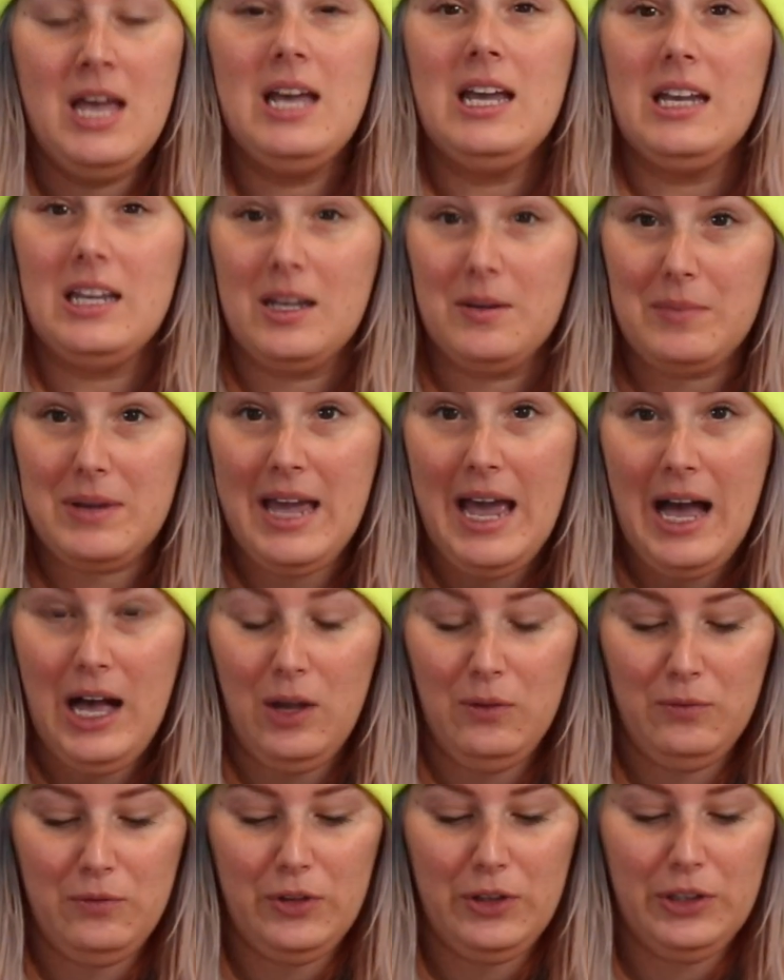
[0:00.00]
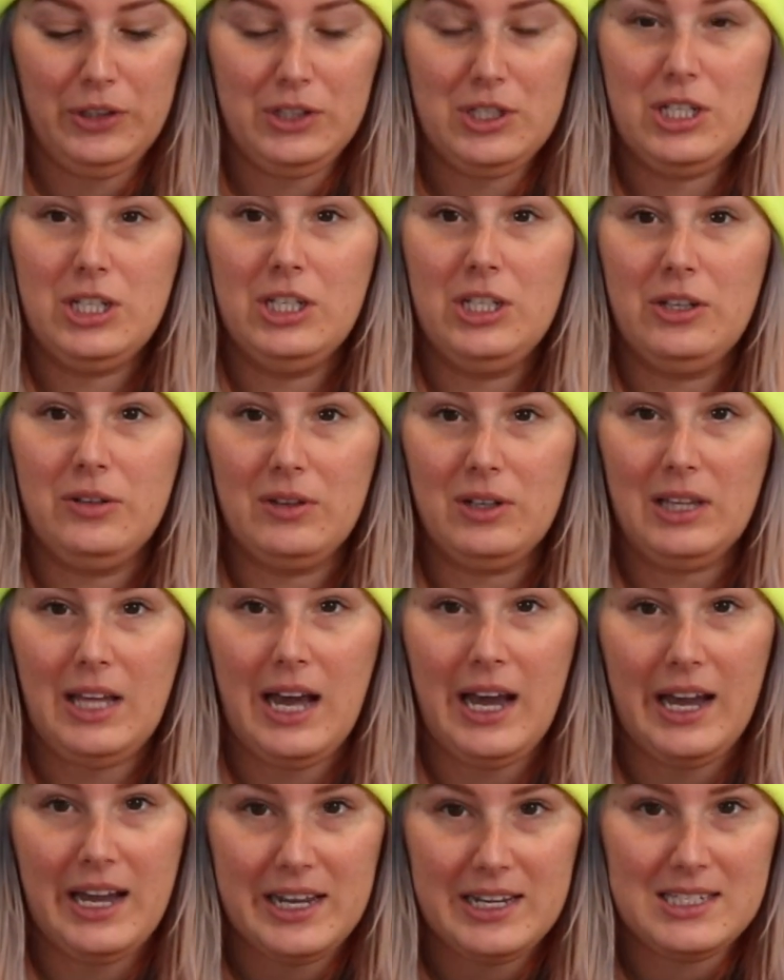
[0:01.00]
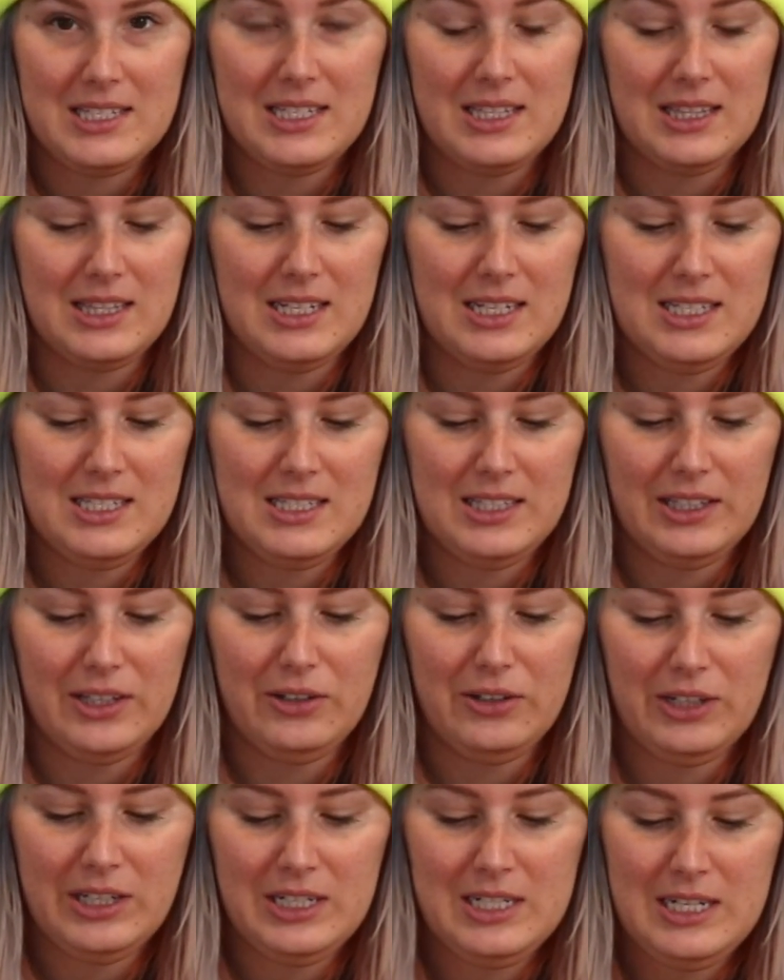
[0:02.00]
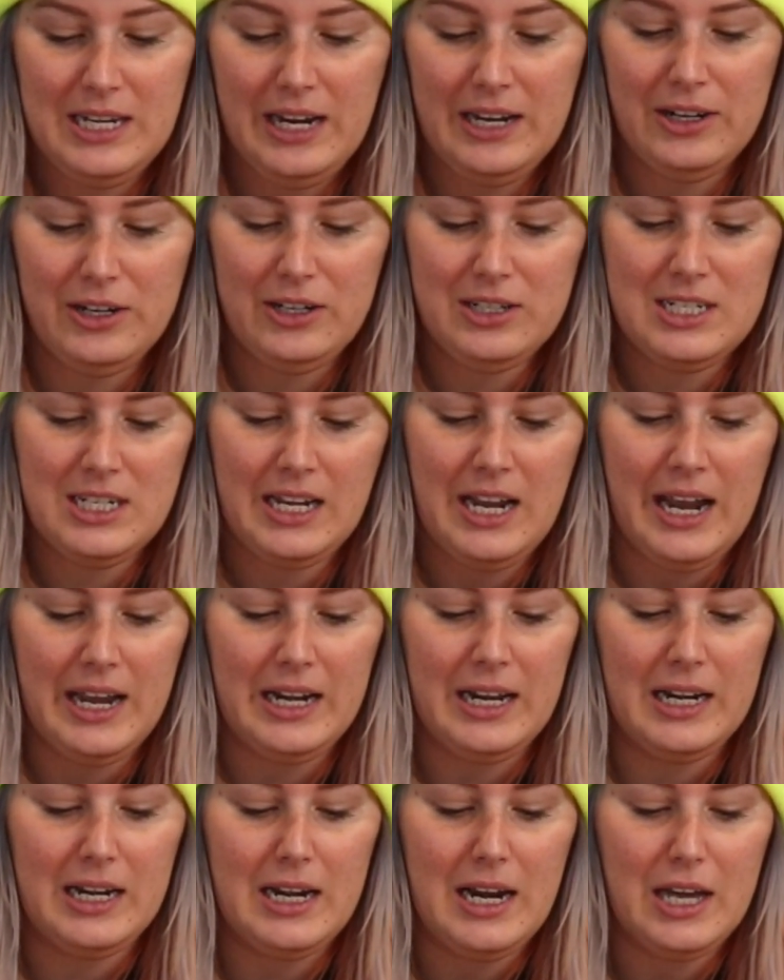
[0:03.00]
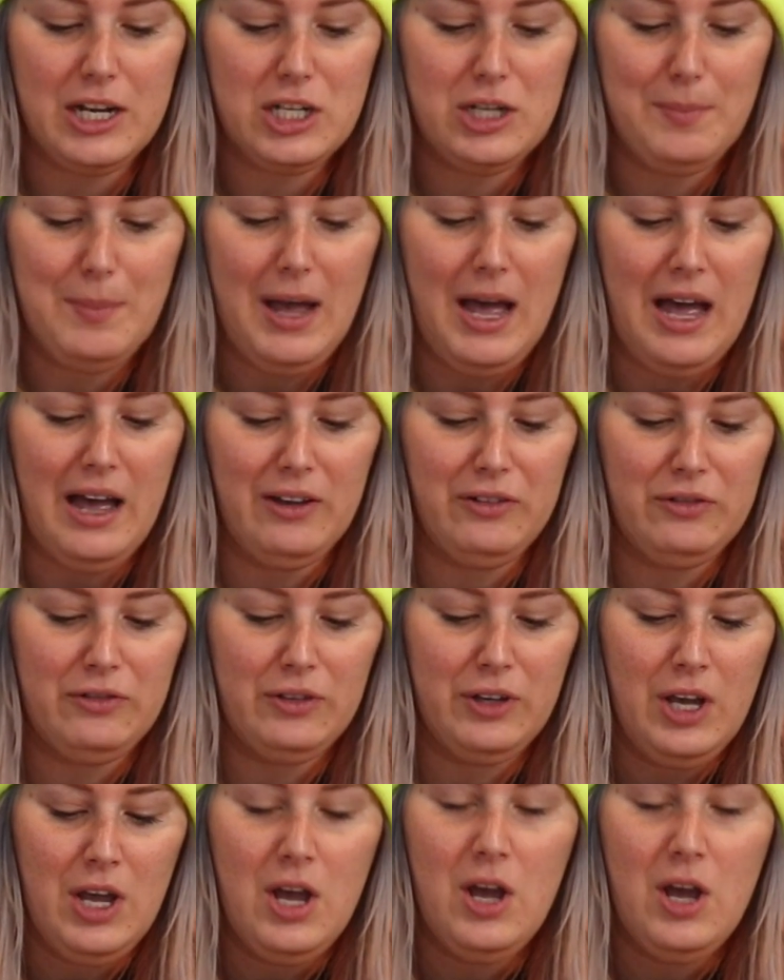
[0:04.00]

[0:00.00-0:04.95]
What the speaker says: It can be helpful to utilize this little container to kind of nudge them off